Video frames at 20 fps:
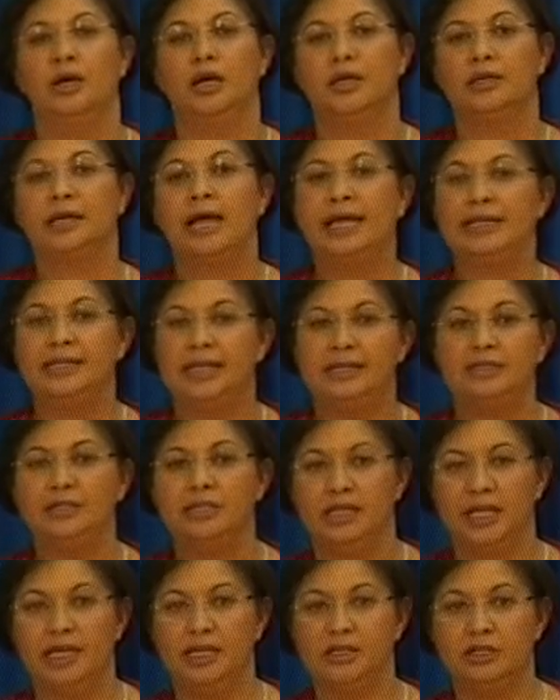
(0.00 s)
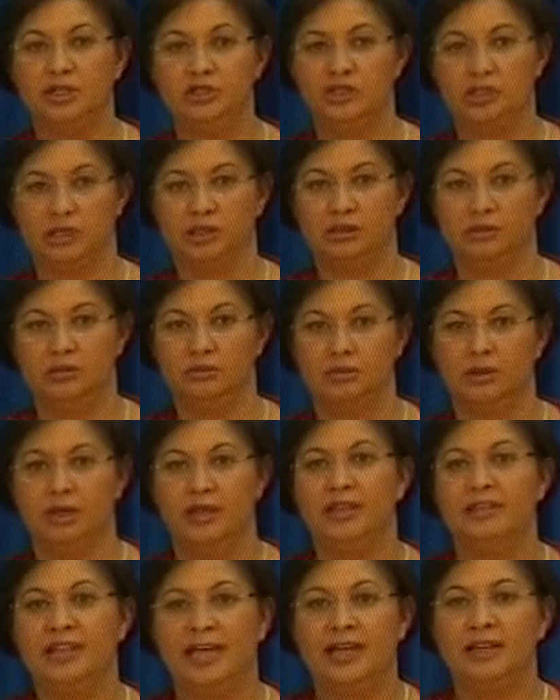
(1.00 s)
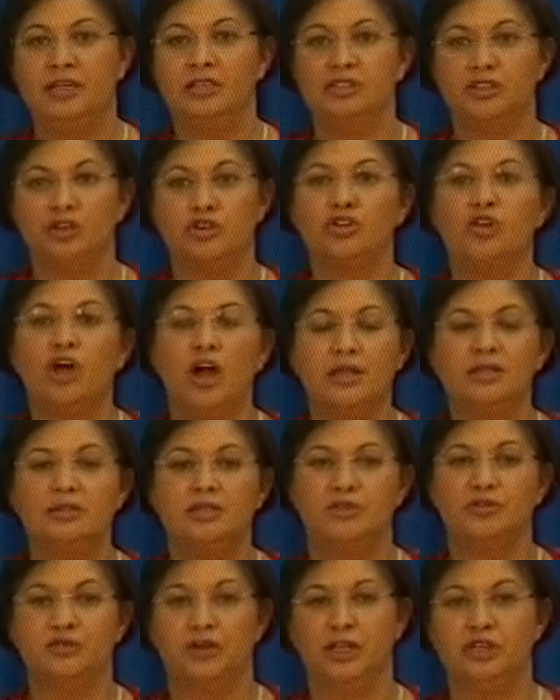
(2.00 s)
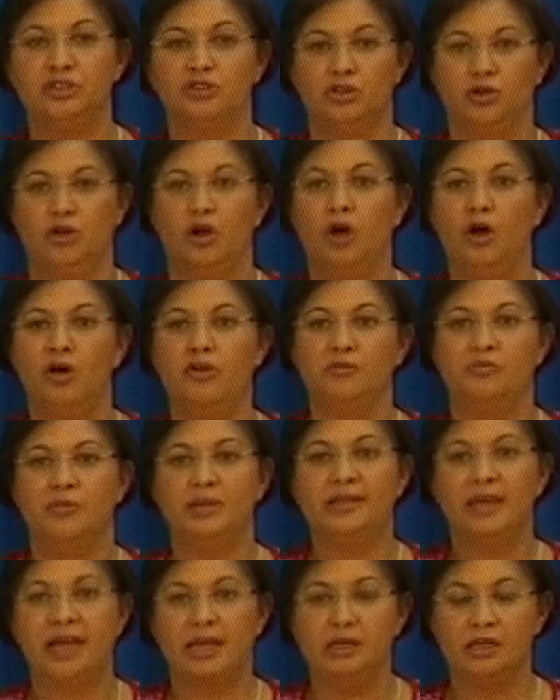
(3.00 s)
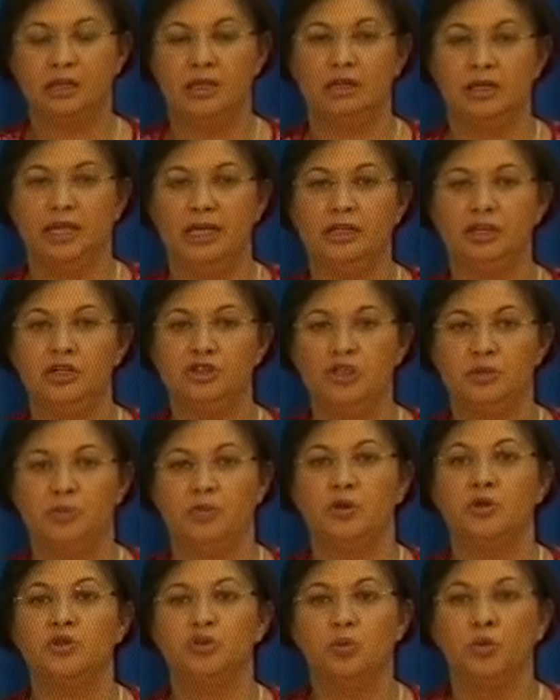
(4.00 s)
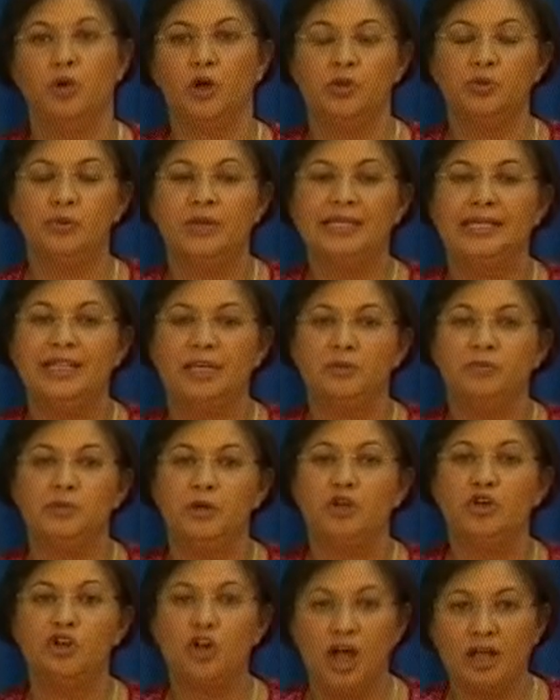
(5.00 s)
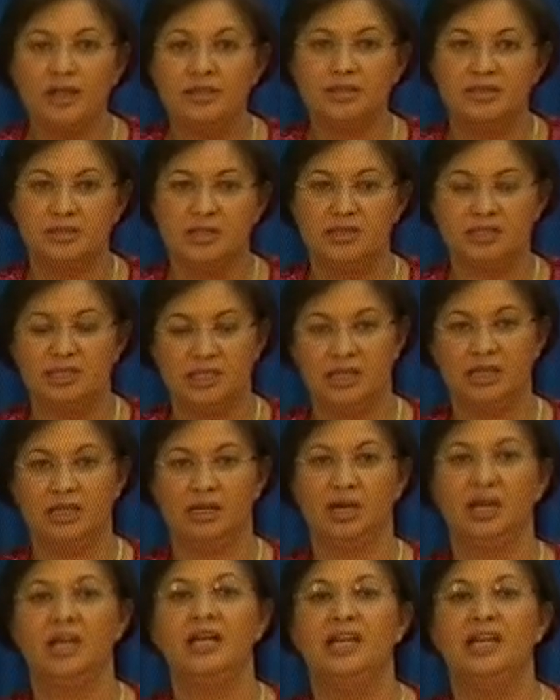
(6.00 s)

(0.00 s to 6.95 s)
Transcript: kinetic energy. That is the conservation of mechanical energy because what we're keeping constant here